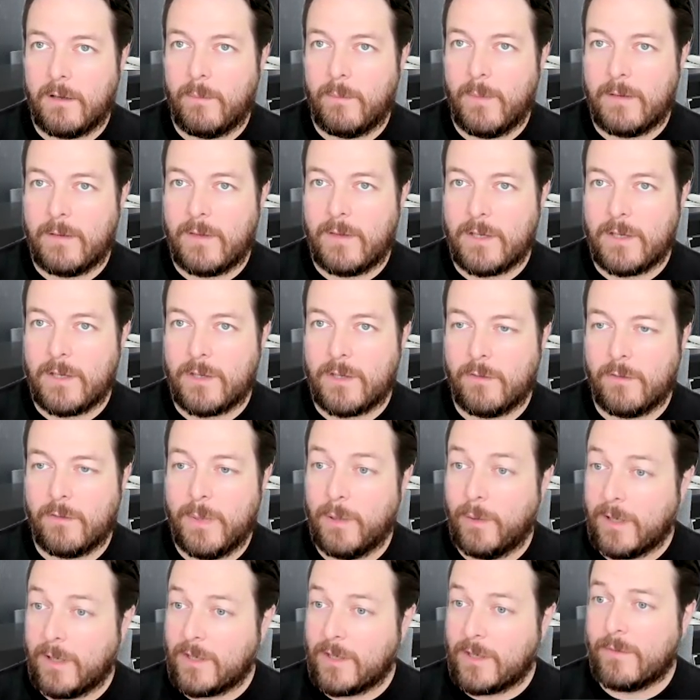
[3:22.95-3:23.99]
many of these sort of
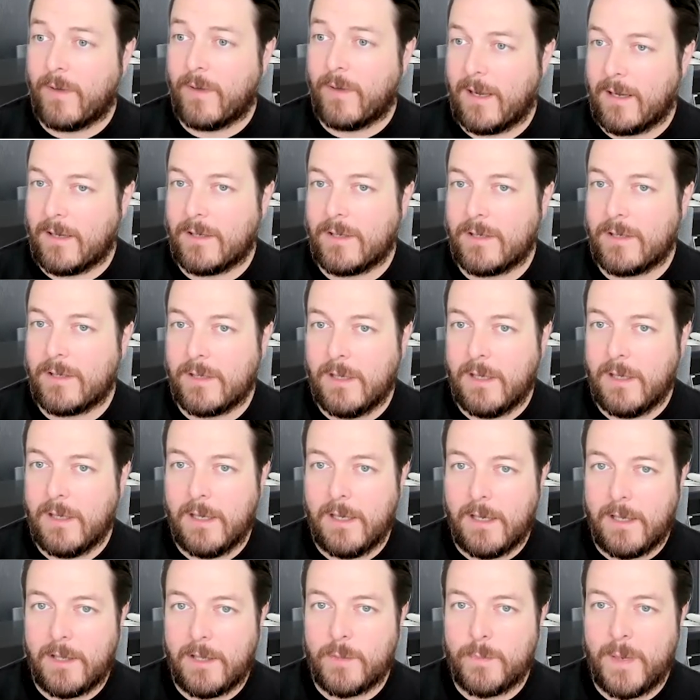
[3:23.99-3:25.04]
building surveyors,
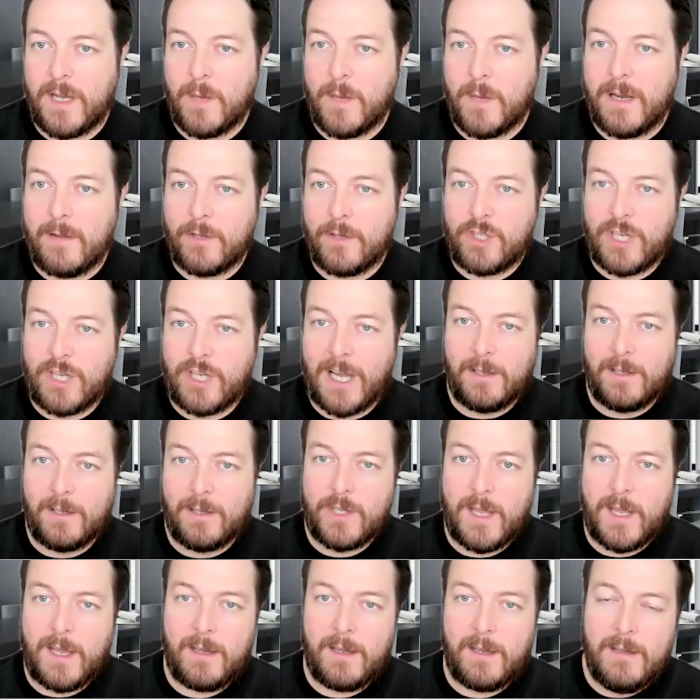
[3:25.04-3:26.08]
there's been a bit of a
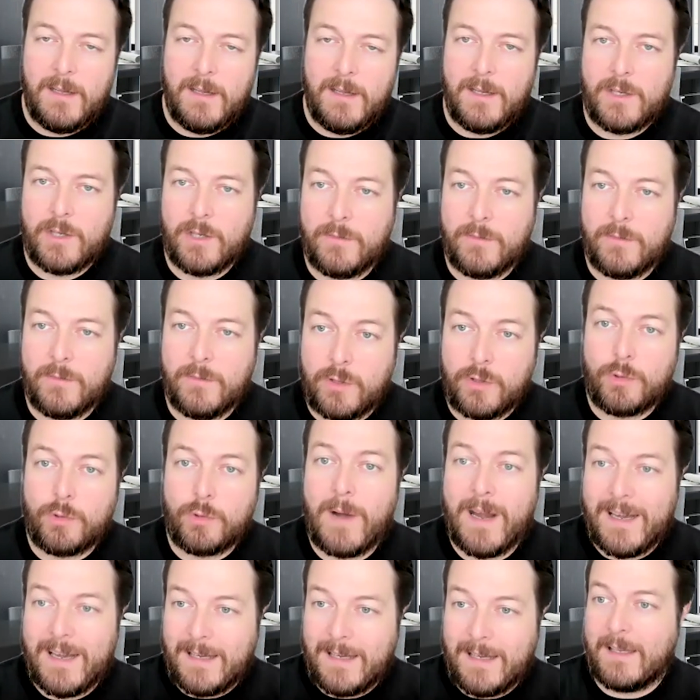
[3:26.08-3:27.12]
challenge there, sort of
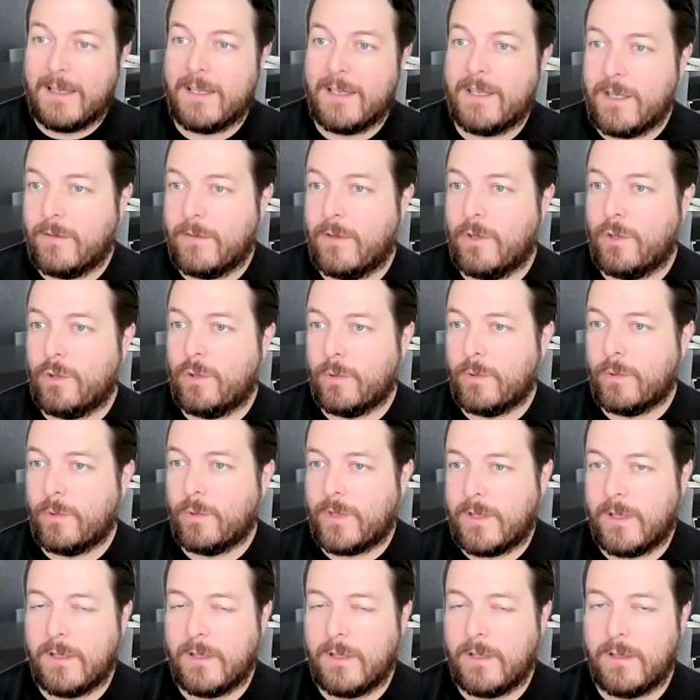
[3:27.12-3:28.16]
training these
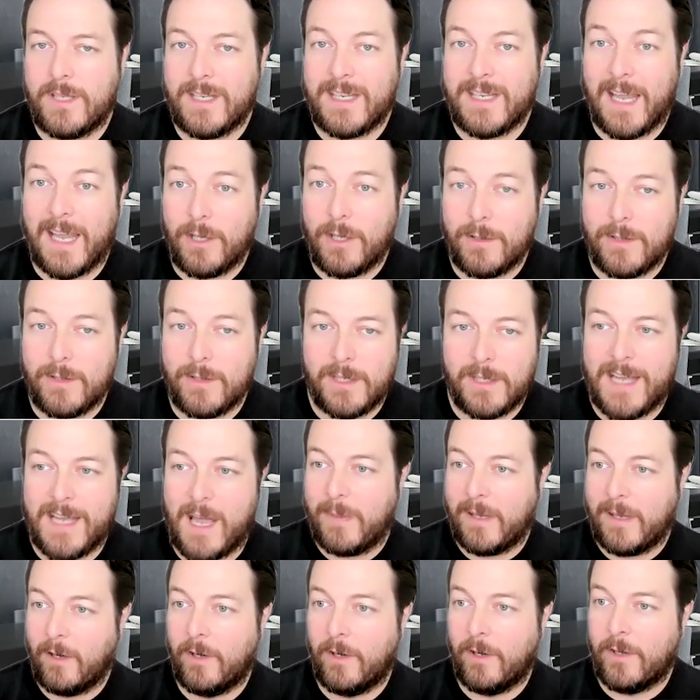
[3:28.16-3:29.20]
individuals to get used to
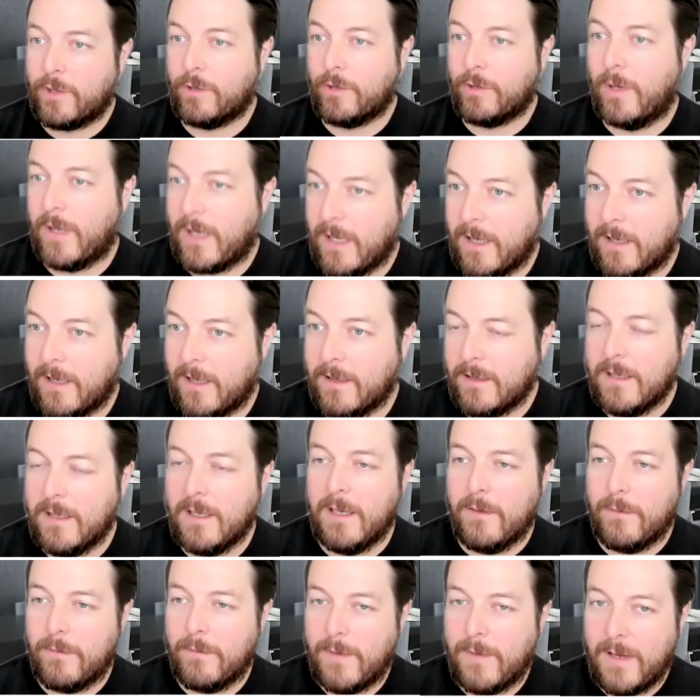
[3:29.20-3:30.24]
tapping on a screen and
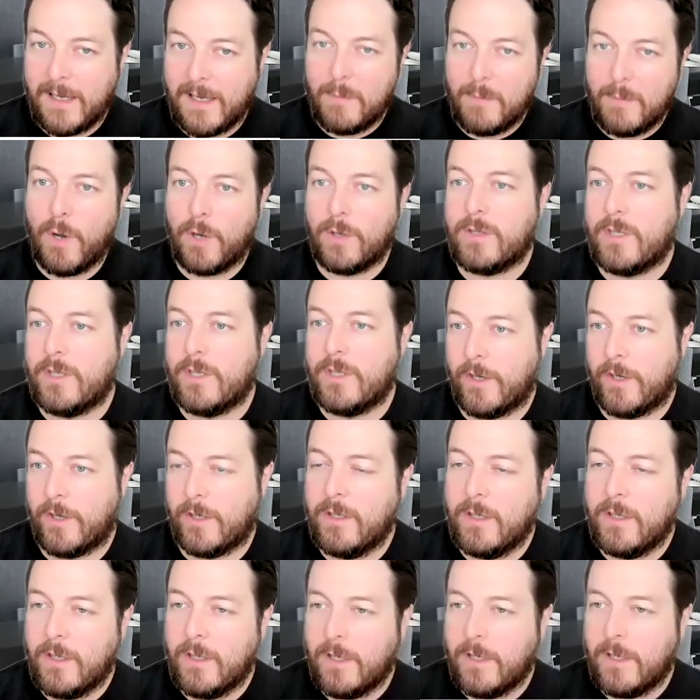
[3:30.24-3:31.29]
filling in boxes on
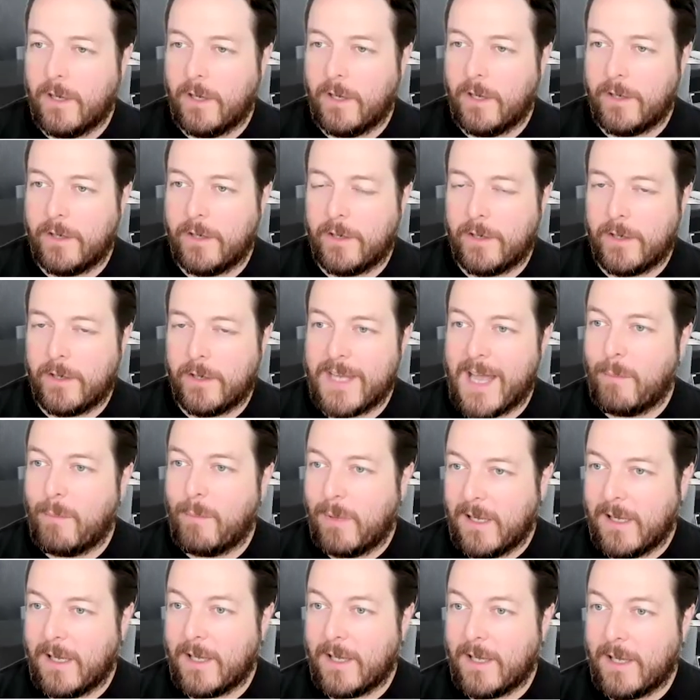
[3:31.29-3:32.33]
a
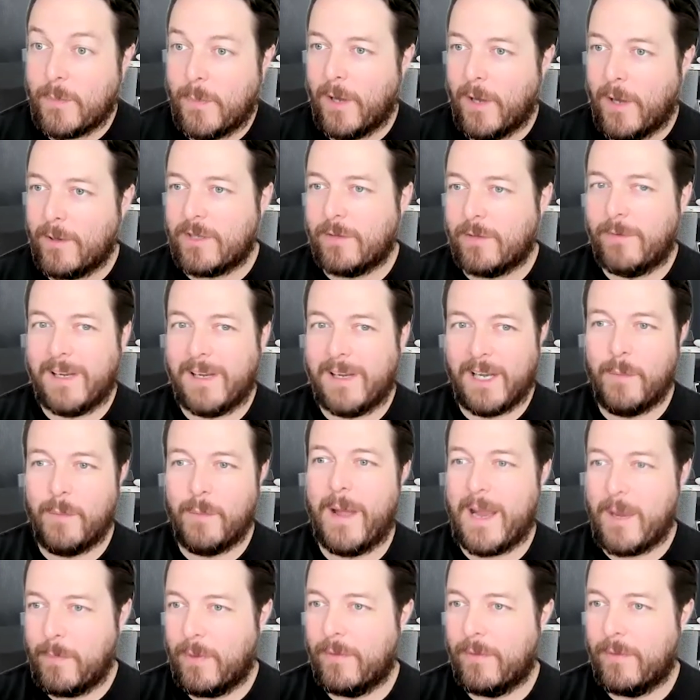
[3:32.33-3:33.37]
tablet, as opposed to filling in a
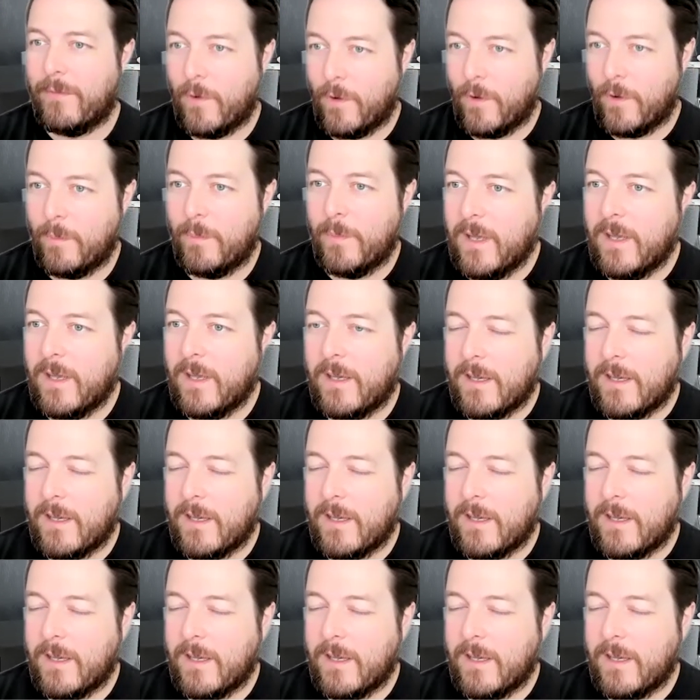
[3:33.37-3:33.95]
paper form,